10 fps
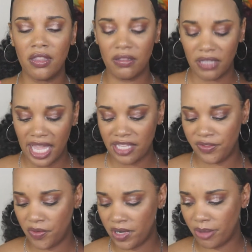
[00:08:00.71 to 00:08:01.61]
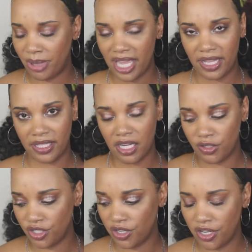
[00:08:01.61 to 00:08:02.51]
the last four in a palette,
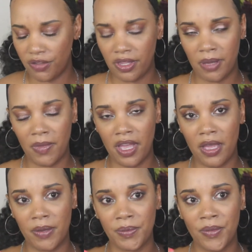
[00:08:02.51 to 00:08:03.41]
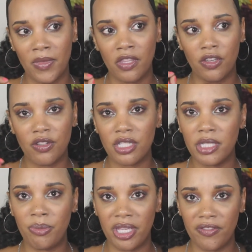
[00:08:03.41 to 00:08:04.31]
I'll show you them. Um, they're
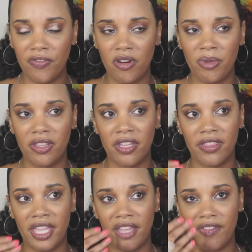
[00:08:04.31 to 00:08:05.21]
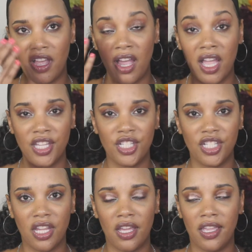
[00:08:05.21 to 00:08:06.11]
usually a big formula. They have a high
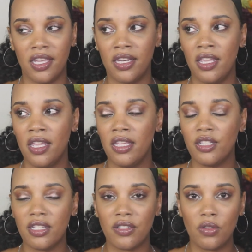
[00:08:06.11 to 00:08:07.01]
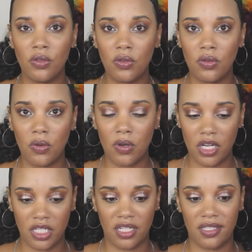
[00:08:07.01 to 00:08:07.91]
shine, just
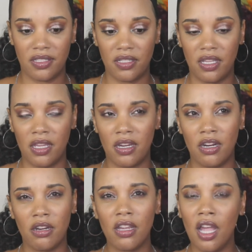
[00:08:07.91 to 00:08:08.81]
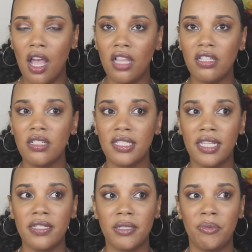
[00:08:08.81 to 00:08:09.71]
gorgeous. Uh, her colors
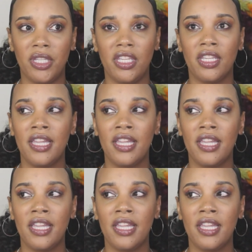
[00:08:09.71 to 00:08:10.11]
tend to be,